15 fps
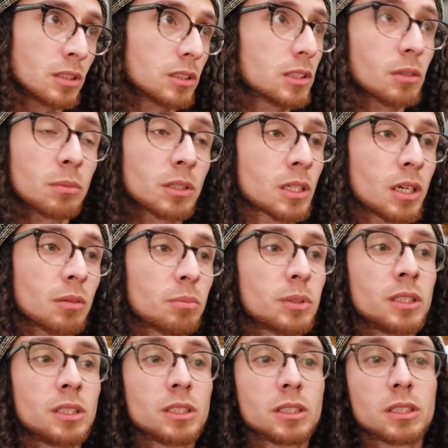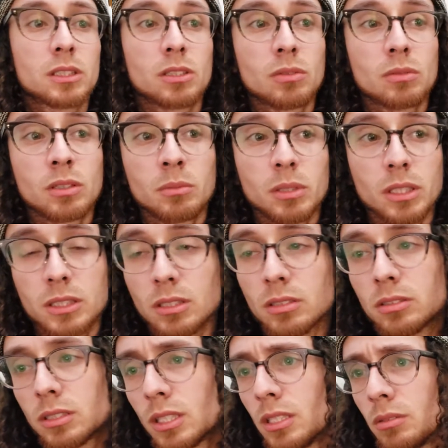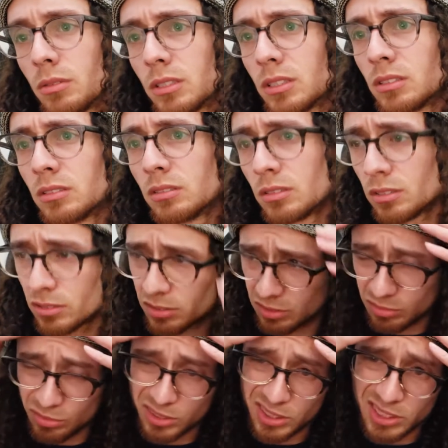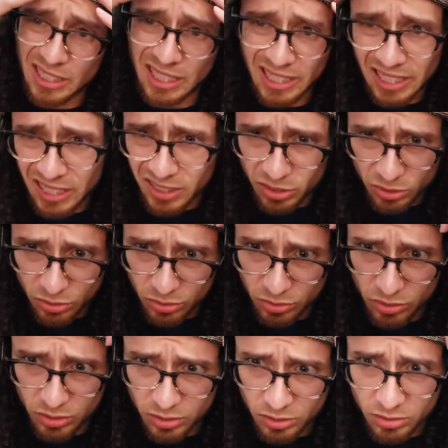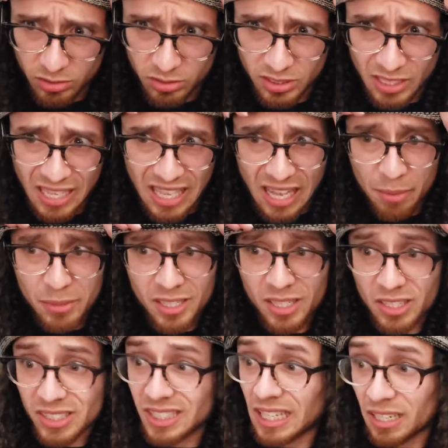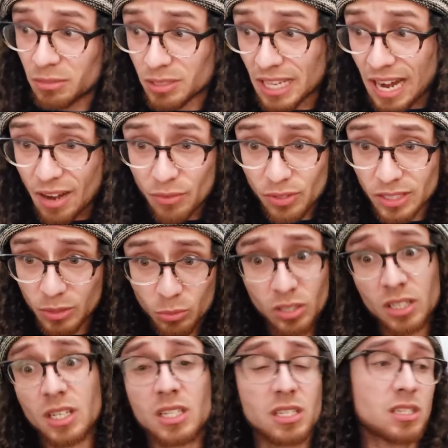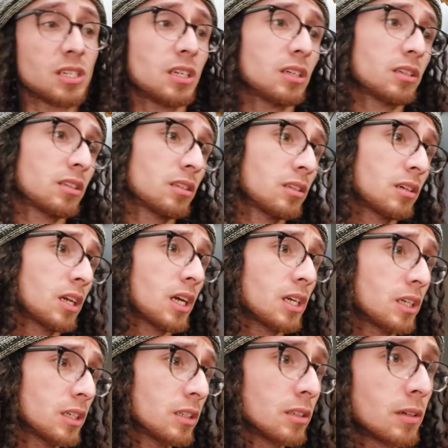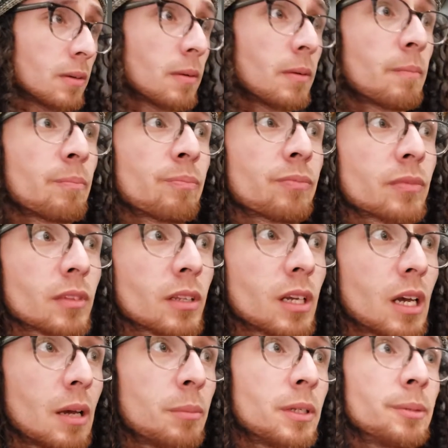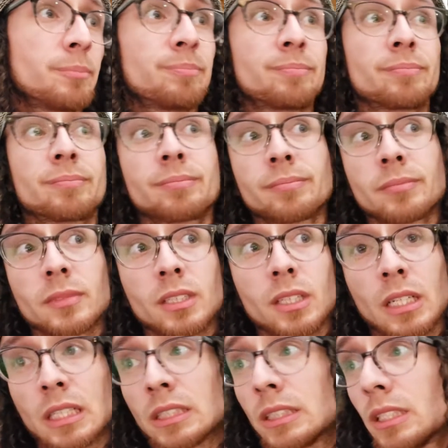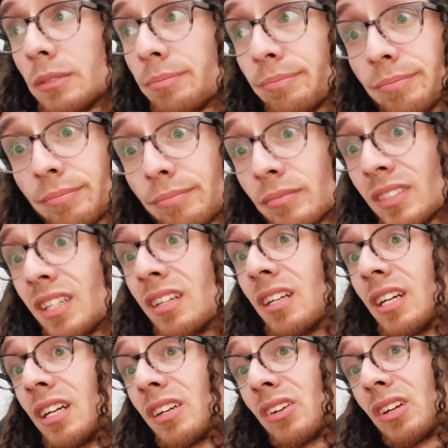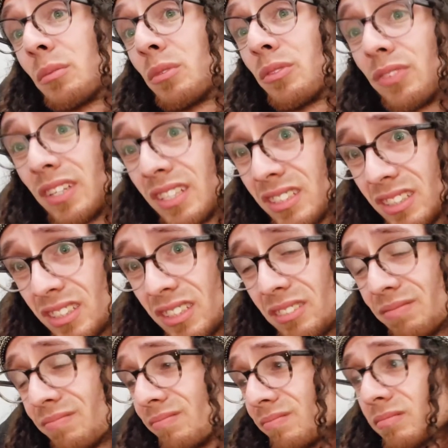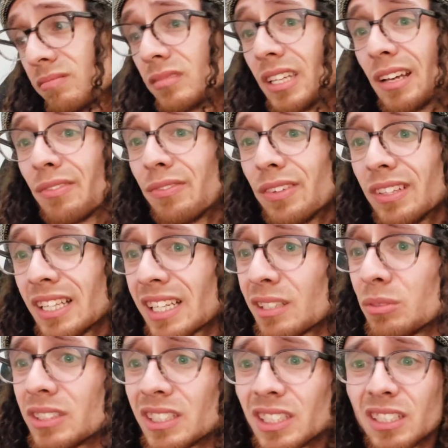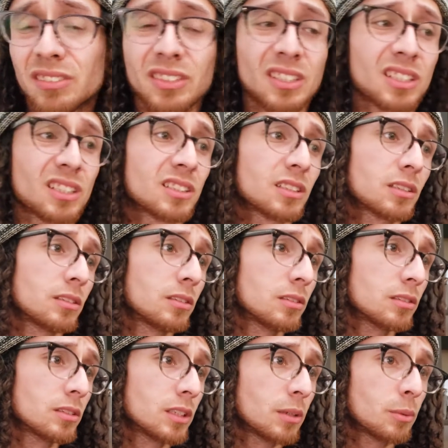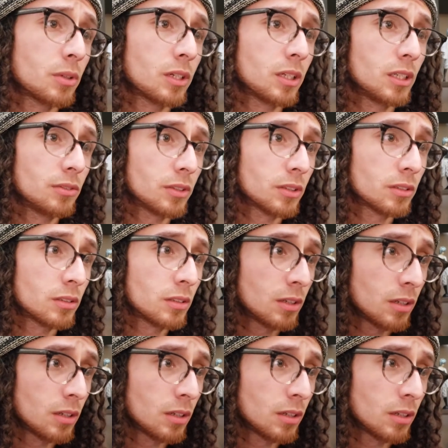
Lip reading: some of the companies just don't want to be associated with it, which is like, hey, it's cool, you know. I mean, there's games that I really wanted to see here and they're not here. I mean, like I said, Granblue Fantasy, I feel like it was a given because of the whole demo at Evo.